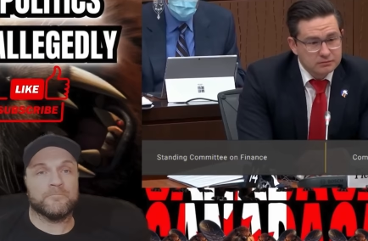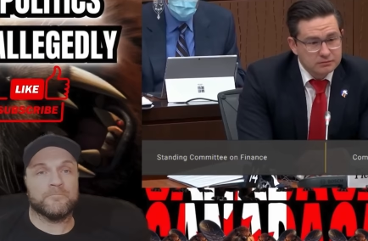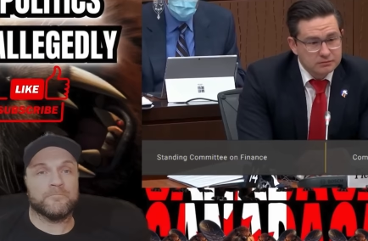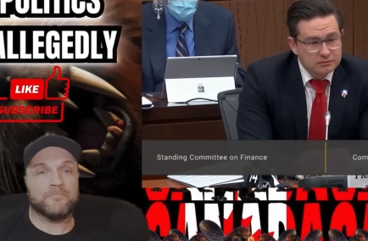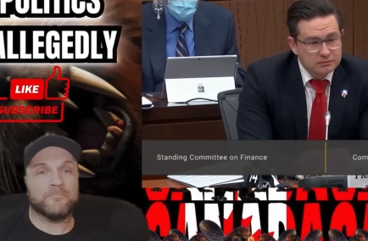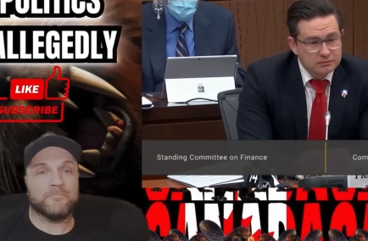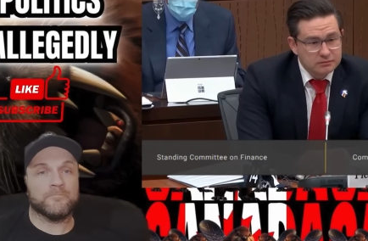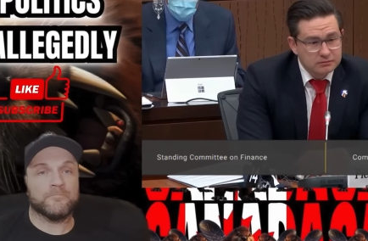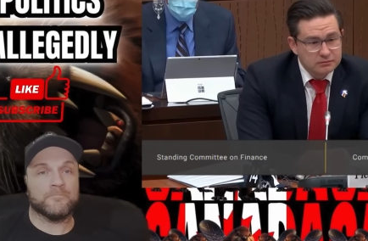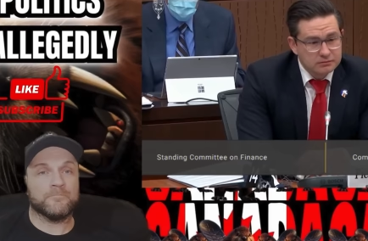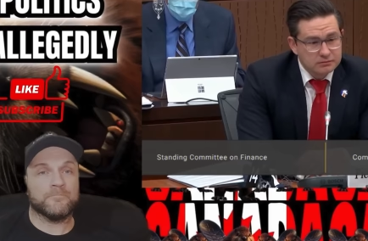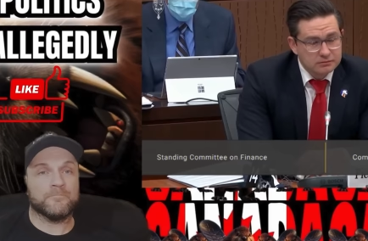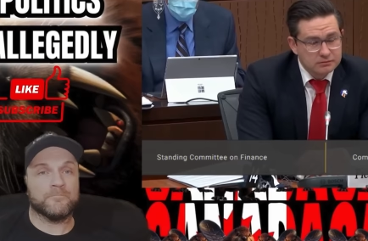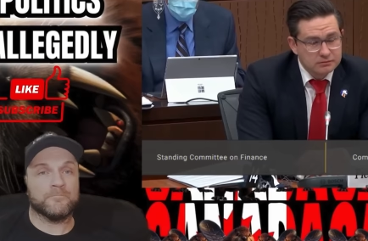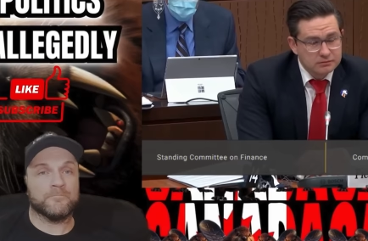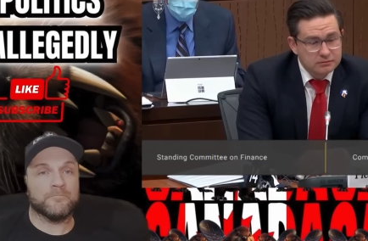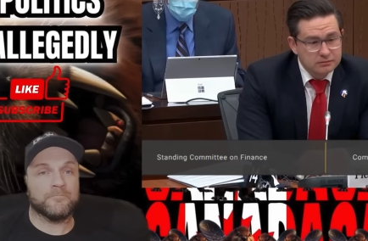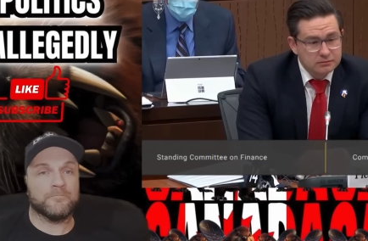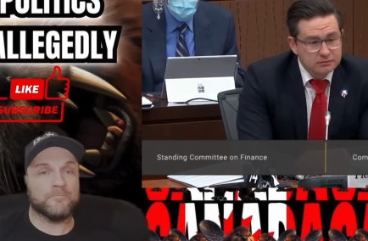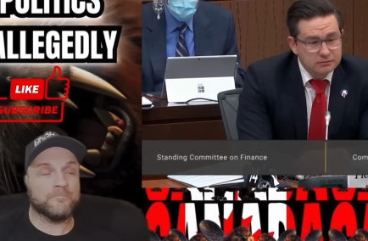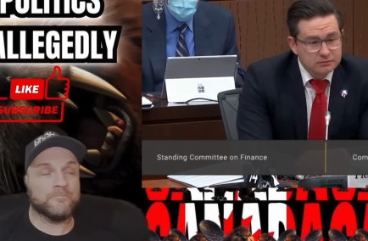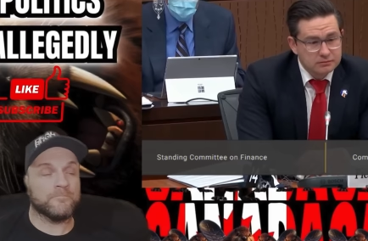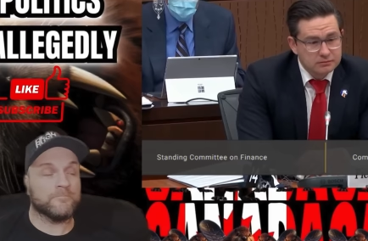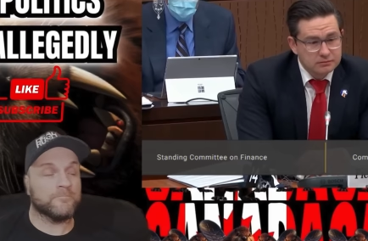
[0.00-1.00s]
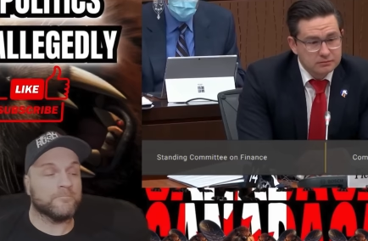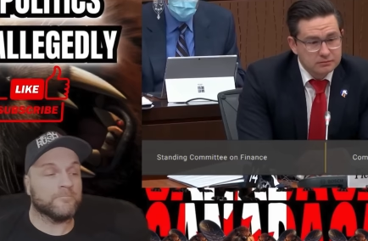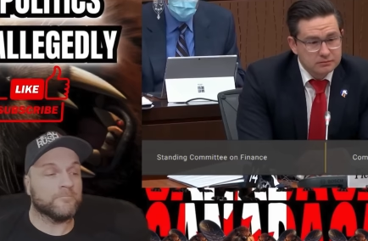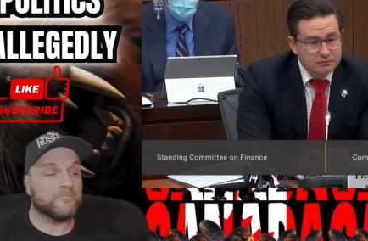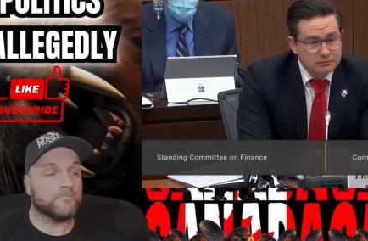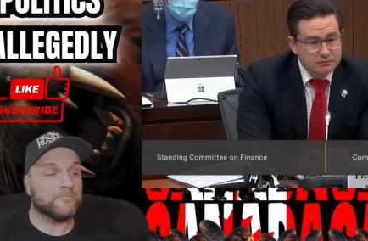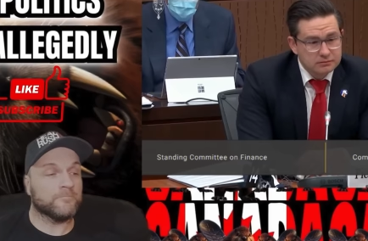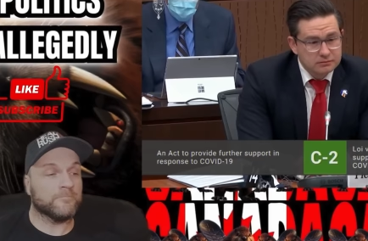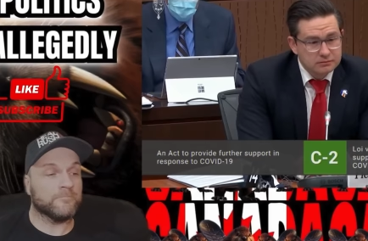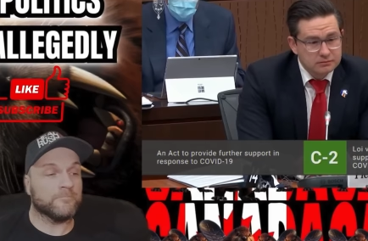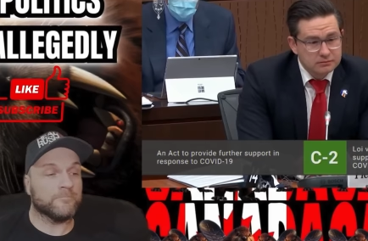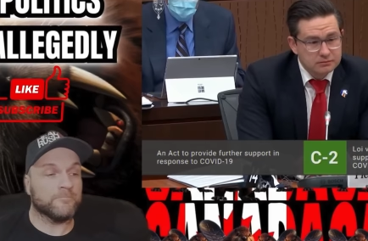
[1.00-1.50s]

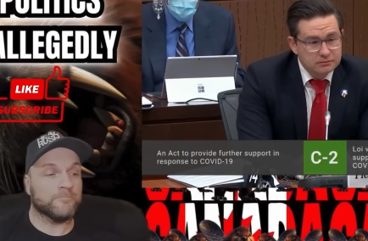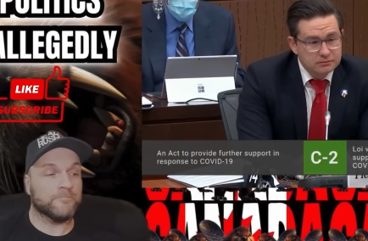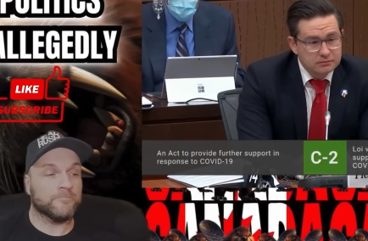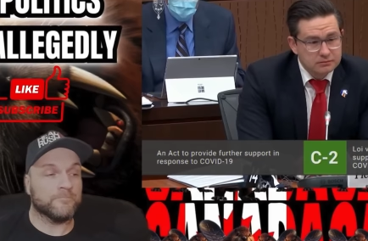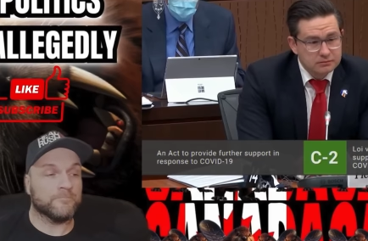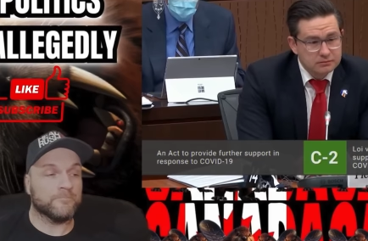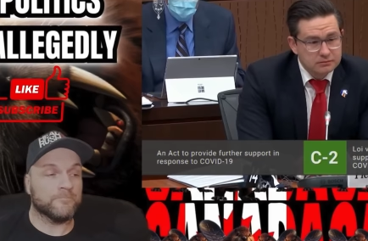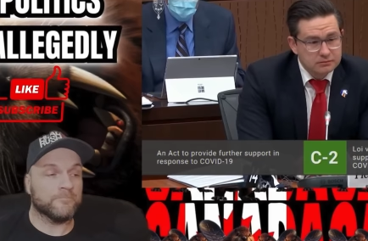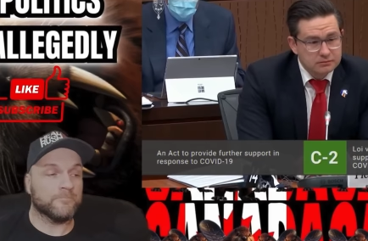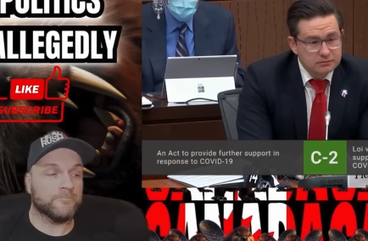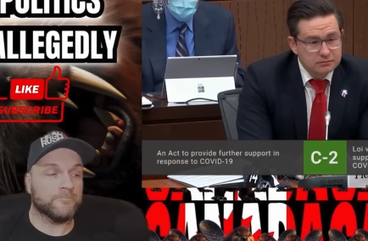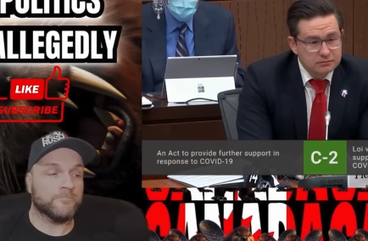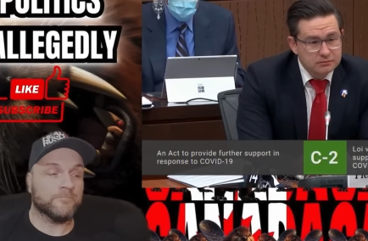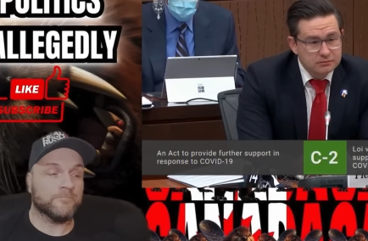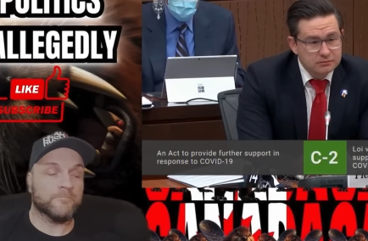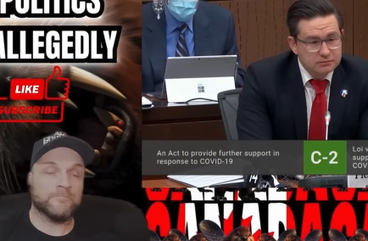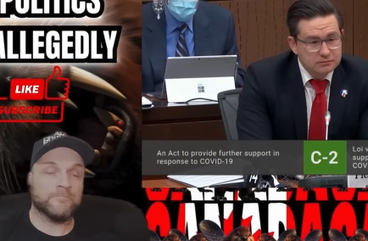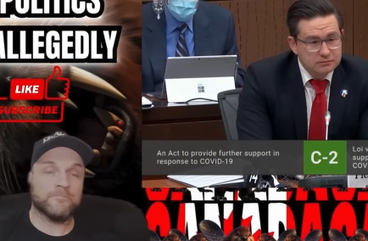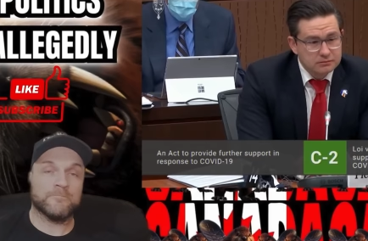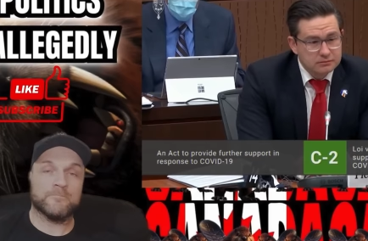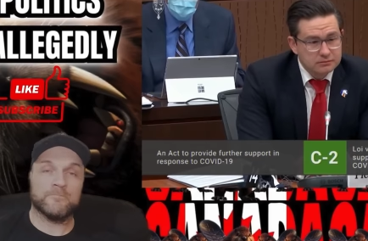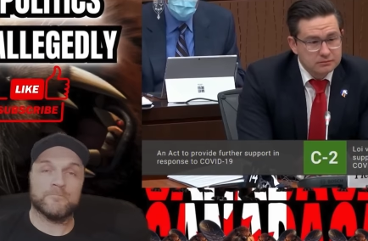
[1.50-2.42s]
[no speech]